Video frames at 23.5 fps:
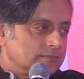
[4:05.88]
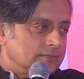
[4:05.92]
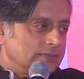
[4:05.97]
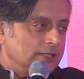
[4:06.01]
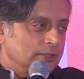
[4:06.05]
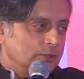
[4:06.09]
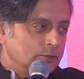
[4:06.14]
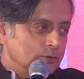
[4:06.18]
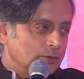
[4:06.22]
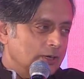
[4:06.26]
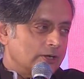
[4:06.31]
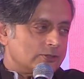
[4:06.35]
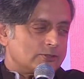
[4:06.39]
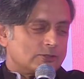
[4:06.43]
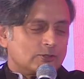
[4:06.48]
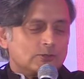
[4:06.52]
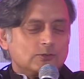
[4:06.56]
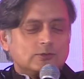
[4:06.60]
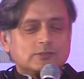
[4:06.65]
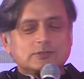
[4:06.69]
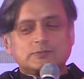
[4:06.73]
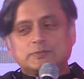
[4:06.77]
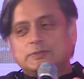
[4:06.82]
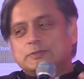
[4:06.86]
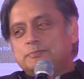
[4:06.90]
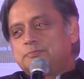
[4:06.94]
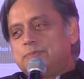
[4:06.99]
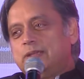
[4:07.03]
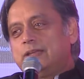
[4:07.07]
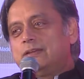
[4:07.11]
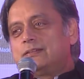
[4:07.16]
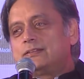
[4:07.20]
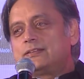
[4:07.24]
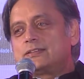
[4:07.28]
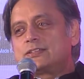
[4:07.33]
Hindu household with
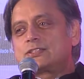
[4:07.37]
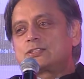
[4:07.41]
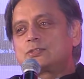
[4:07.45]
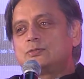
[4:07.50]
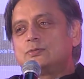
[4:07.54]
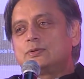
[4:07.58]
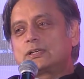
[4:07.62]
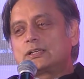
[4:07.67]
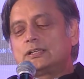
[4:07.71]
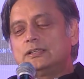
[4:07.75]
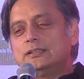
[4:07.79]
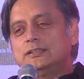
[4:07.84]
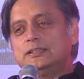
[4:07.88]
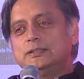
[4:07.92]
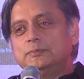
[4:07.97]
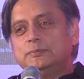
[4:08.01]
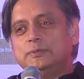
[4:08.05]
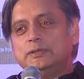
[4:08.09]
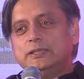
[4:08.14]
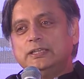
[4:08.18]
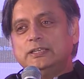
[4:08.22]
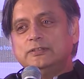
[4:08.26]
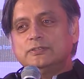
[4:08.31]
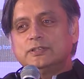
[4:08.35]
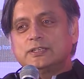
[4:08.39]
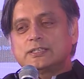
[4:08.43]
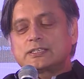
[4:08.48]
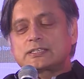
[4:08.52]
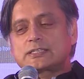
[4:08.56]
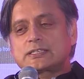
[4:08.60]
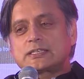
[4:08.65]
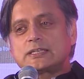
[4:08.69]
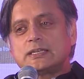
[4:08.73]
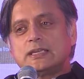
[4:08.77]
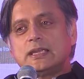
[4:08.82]
parents who were clearly
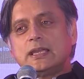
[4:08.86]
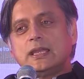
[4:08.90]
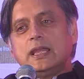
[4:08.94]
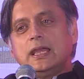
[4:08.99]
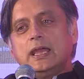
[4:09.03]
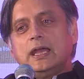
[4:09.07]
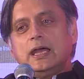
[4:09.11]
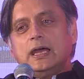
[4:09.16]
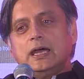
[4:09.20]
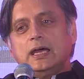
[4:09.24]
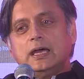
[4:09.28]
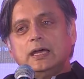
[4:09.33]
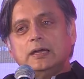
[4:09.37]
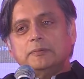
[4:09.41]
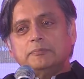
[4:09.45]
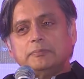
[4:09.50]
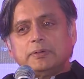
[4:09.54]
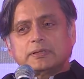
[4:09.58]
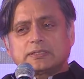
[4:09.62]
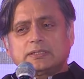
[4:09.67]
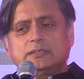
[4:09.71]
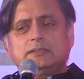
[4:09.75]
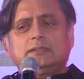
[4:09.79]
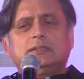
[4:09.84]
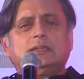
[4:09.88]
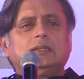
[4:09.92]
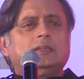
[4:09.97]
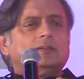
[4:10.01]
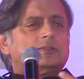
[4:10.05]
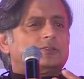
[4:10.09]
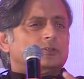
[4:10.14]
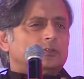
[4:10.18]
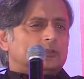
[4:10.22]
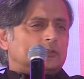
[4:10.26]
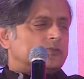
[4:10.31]
believers, but in
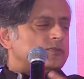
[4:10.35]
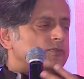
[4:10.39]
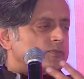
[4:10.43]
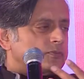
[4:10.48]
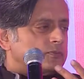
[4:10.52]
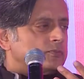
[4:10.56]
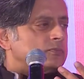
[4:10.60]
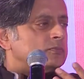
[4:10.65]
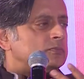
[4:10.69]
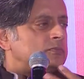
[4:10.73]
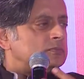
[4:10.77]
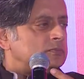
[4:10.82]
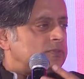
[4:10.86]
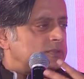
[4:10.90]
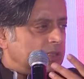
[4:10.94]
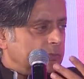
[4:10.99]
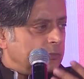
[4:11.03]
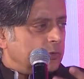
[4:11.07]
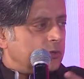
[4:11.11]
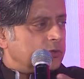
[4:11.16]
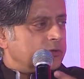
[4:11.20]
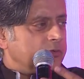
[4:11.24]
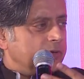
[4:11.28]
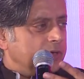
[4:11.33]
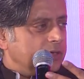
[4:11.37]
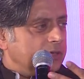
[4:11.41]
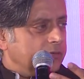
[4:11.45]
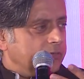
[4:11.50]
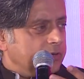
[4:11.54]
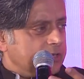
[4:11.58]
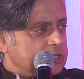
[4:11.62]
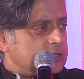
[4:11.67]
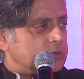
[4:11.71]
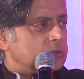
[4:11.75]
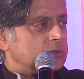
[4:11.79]
the sort of somewhat
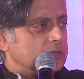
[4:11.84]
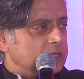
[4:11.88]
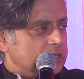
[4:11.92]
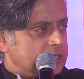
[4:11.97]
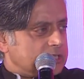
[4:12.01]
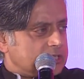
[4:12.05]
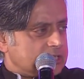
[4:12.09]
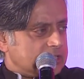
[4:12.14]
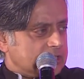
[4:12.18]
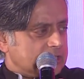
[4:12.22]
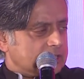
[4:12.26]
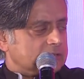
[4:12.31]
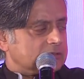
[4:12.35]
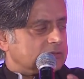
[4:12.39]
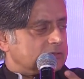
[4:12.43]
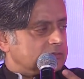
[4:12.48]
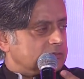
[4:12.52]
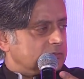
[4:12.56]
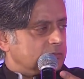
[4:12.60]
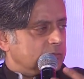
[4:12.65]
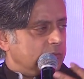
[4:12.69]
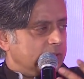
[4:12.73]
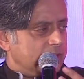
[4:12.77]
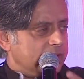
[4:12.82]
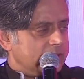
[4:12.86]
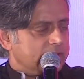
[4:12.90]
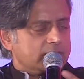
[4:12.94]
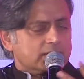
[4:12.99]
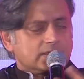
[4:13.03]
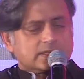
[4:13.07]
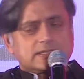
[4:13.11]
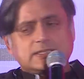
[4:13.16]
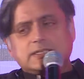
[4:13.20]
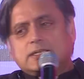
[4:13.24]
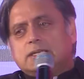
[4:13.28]
ritualistic way
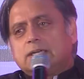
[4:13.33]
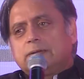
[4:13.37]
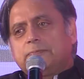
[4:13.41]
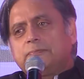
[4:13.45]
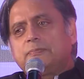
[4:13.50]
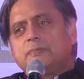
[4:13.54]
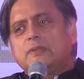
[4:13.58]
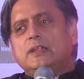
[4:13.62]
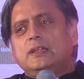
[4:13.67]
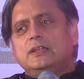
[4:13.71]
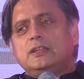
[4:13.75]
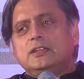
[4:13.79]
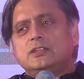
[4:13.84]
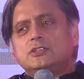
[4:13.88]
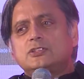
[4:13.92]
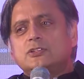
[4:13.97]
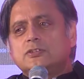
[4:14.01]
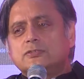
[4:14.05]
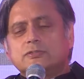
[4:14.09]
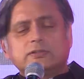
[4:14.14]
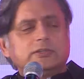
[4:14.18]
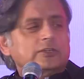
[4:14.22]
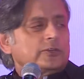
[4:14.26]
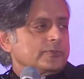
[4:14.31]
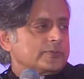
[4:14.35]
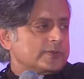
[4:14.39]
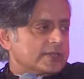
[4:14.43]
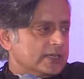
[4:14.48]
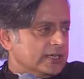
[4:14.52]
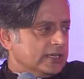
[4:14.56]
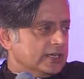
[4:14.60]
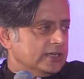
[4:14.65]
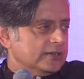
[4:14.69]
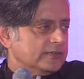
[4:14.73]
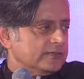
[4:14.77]
that children
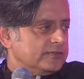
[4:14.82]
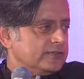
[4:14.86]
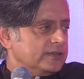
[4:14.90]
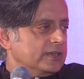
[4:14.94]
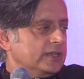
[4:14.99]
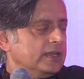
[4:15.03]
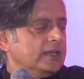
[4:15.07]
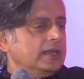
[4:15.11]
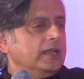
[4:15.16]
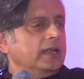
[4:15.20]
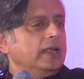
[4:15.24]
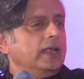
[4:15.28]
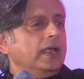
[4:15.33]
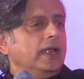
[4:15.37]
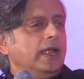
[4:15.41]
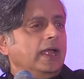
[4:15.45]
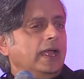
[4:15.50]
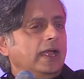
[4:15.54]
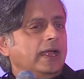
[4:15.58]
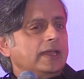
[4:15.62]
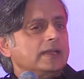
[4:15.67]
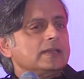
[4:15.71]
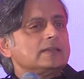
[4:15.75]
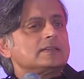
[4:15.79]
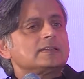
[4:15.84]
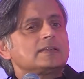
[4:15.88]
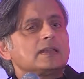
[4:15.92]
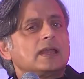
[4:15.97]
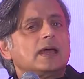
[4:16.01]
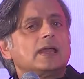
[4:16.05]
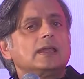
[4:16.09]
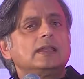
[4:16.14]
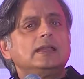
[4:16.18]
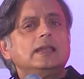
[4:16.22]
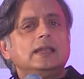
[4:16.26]
observe. And
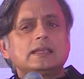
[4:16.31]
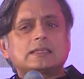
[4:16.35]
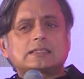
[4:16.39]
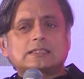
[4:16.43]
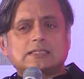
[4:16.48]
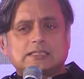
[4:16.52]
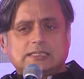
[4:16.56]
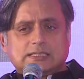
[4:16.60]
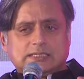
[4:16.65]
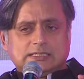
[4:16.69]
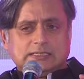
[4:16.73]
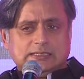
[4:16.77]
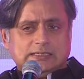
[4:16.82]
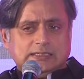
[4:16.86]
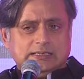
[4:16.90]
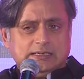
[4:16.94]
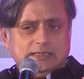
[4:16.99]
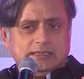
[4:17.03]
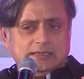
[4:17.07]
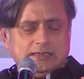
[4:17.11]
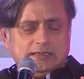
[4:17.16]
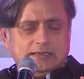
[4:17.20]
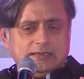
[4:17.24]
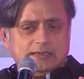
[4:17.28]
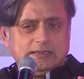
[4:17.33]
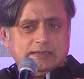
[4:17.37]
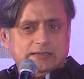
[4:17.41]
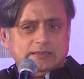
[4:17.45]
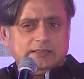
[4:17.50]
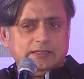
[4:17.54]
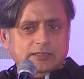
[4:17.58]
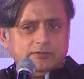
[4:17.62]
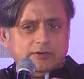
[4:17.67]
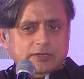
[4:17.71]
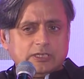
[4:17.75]
unless
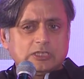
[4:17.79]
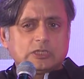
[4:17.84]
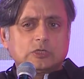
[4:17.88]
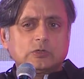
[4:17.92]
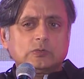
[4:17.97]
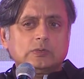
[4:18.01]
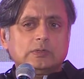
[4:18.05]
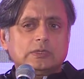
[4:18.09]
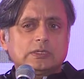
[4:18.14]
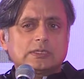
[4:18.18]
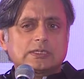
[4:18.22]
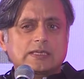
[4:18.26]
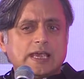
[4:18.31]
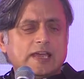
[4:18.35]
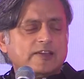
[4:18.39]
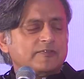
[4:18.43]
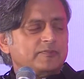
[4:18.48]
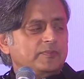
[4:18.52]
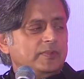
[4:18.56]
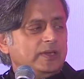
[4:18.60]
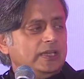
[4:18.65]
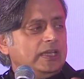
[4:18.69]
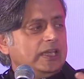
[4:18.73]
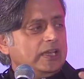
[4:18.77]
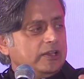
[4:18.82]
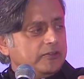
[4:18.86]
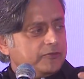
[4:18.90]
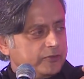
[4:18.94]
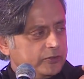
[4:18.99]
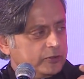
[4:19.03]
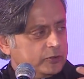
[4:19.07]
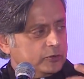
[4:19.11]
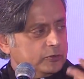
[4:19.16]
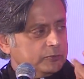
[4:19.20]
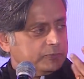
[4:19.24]
the rituals have meaning
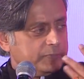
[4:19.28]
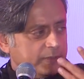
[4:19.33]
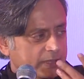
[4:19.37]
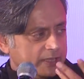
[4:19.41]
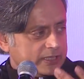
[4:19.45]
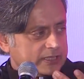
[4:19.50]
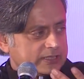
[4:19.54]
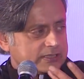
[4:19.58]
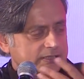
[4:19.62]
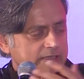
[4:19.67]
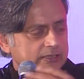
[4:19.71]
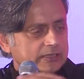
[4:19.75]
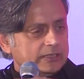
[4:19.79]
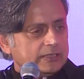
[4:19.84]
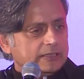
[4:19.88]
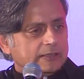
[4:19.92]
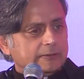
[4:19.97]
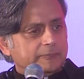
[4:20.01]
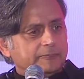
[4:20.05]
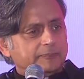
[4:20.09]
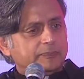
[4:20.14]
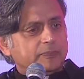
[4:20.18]
for you personally,